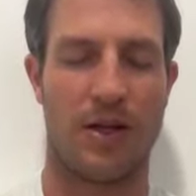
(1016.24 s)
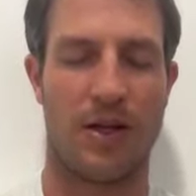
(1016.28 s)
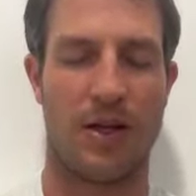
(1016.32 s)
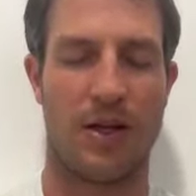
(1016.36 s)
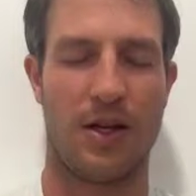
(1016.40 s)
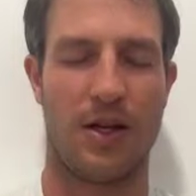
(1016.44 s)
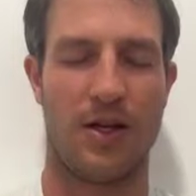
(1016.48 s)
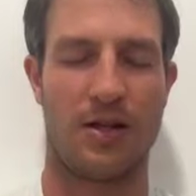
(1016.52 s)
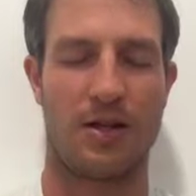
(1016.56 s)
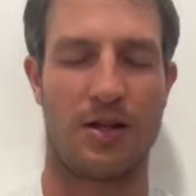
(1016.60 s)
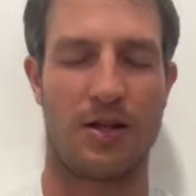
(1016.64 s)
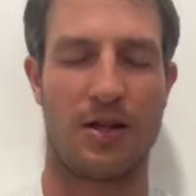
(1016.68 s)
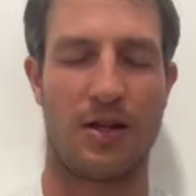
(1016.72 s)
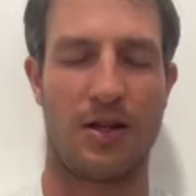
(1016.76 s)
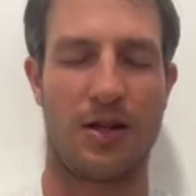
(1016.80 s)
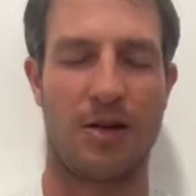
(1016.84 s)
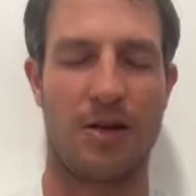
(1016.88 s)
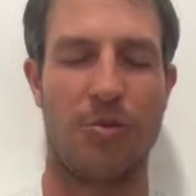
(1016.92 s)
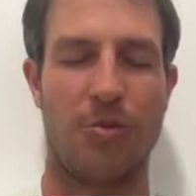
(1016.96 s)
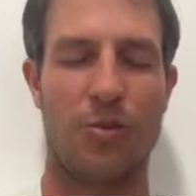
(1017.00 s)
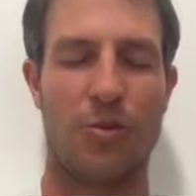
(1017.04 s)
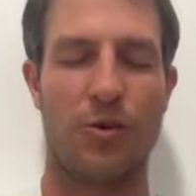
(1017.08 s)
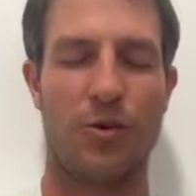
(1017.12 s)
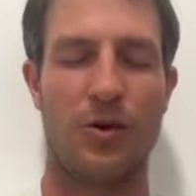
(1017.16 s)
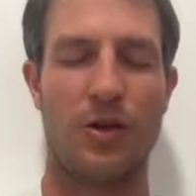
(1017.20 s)
And as
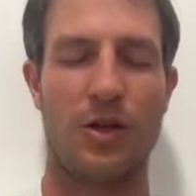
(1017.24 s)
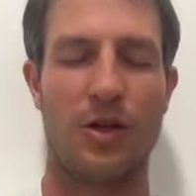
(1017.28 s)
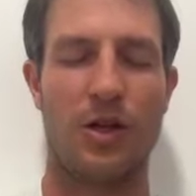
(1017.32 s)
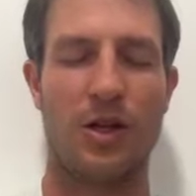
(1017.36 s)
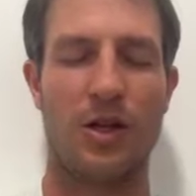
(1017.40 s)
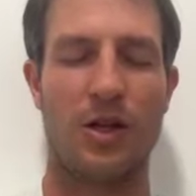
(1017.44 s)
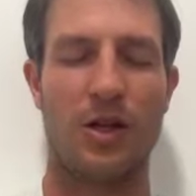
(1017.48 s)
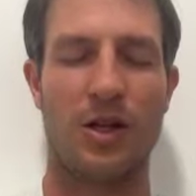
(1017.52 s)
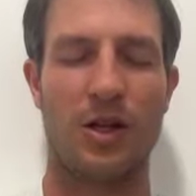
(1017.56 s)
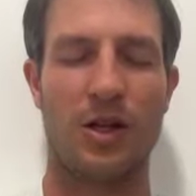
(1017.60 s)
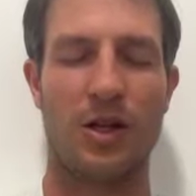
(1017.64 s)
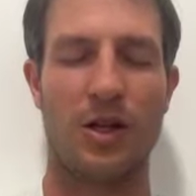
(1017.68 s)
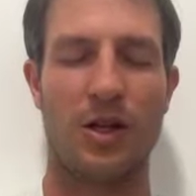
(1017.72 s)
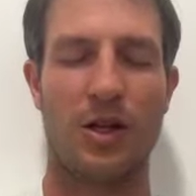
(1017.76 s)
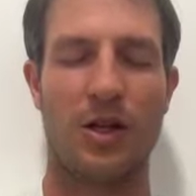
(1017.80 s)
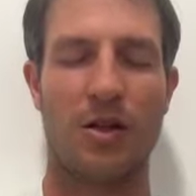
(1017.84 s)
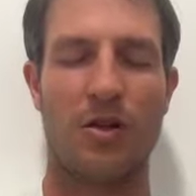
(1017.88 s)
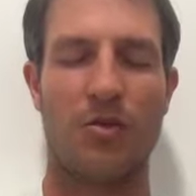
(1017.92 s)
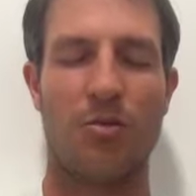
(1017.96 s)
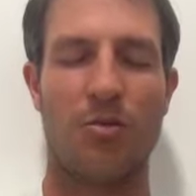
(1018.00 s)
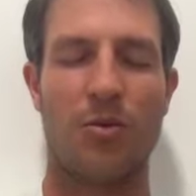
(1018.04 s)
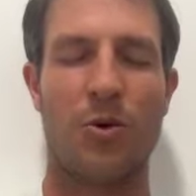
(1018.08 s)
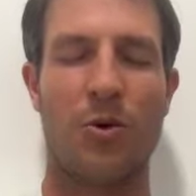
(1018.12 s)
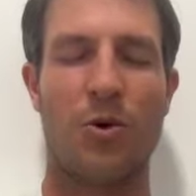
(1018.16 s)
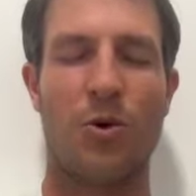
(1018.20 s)
I breathe it
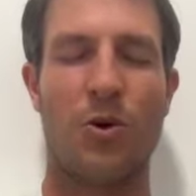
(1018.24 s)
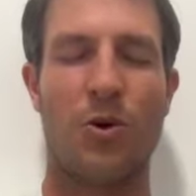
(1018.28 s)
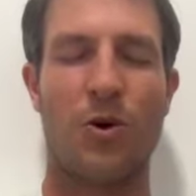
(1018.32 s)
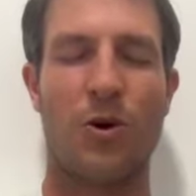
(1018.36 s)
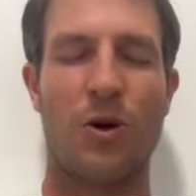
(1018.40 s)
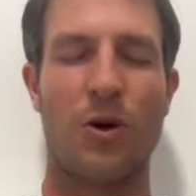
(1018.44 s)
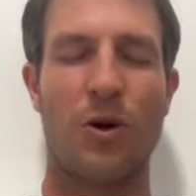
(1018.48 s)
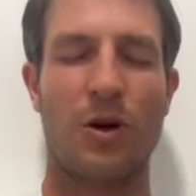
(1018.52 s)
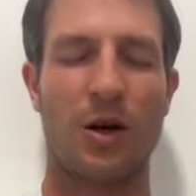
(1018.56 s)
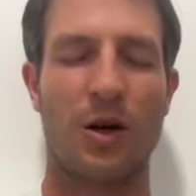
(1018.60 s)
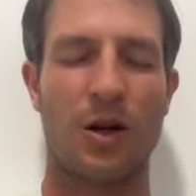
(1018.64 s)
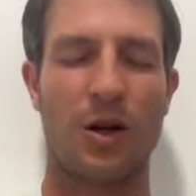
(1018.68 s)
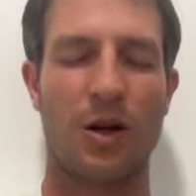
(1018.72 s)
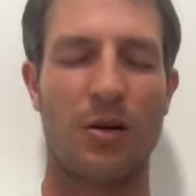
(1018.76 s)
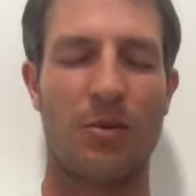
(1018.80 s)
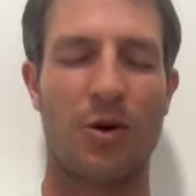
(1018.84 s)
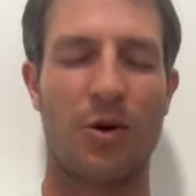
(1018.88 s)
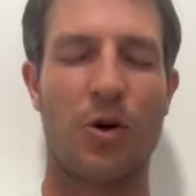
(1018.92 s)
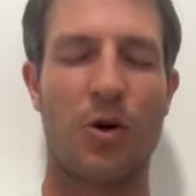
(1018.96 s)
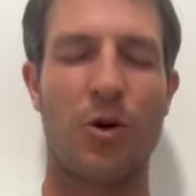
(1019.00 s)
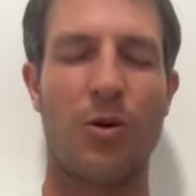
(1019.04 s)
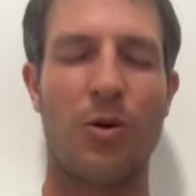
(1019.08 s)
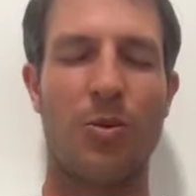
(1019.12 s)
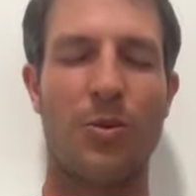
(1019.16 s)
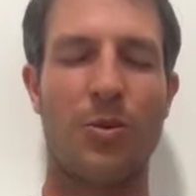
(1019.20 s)
in more and
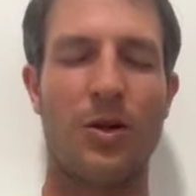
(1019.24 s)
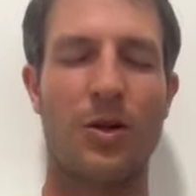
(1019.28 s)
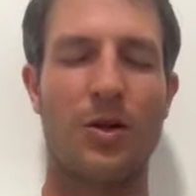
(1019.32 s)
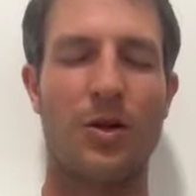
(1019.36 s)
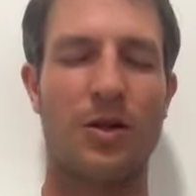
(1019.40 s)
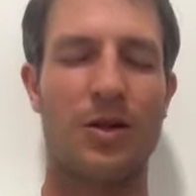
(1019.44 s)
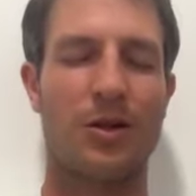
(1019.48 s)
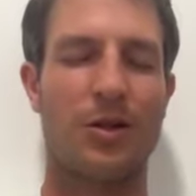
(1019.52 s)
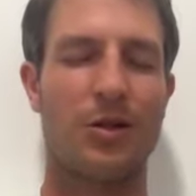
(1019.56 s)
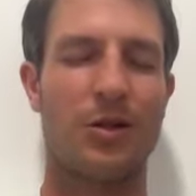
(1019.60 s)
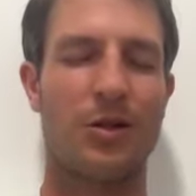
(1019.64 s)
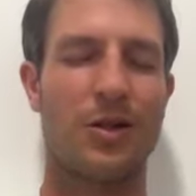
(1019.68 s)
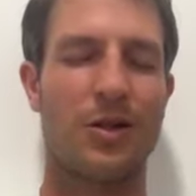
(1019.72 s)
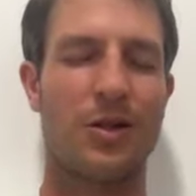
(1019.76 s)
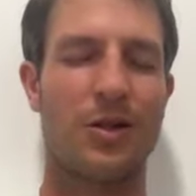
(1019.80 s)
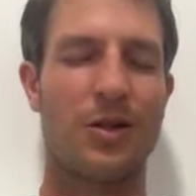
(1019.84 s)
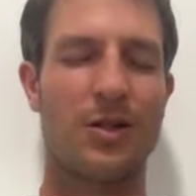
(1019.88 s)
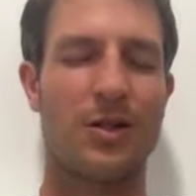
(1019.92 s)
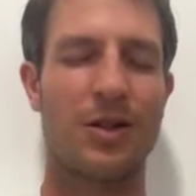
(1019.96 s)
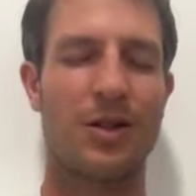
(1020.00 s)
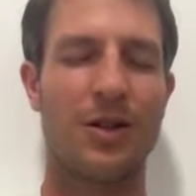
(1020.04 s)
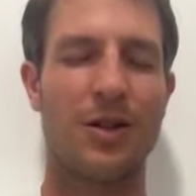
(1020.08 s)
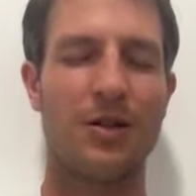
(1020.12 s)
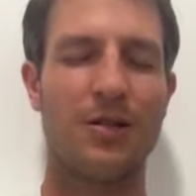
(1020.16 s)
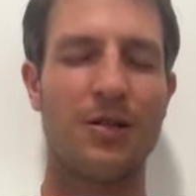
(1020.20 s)
am open to
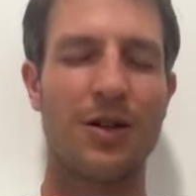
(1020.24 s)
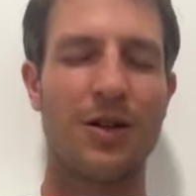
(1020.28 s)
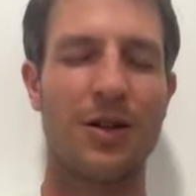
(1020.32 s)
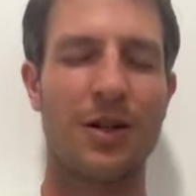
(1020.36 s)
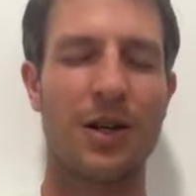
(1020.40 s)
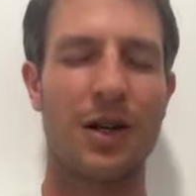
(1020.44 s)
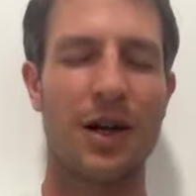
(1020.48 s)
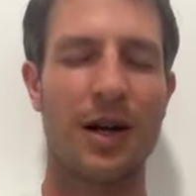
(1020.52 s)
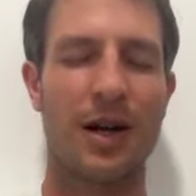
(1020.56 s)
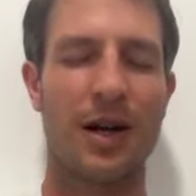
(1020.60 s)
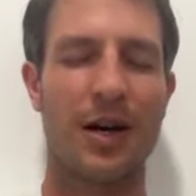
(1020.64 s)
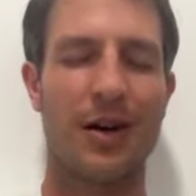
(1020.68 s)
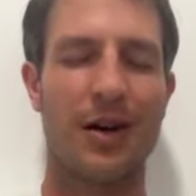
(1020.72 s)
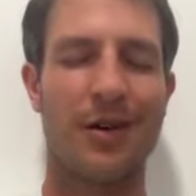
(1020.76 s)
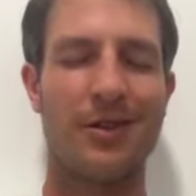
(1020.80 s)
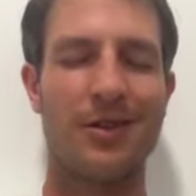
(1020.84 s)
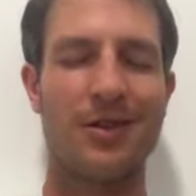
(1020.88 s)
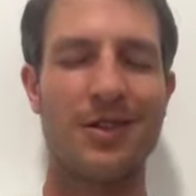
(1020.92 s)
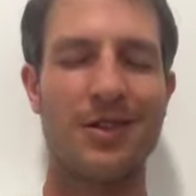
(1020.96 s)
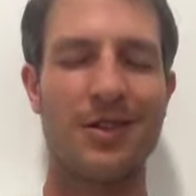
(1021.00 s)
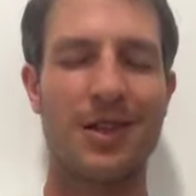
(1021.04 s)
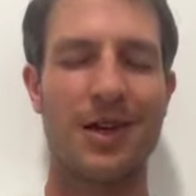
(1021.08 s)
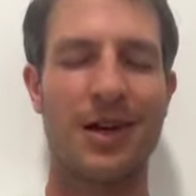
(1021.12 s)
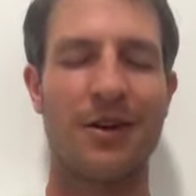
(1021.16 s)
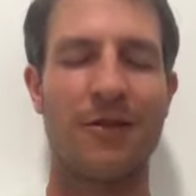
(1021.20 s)
receive it, how
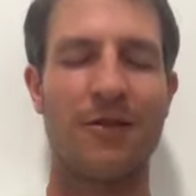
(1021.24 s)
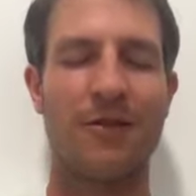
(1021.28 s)
does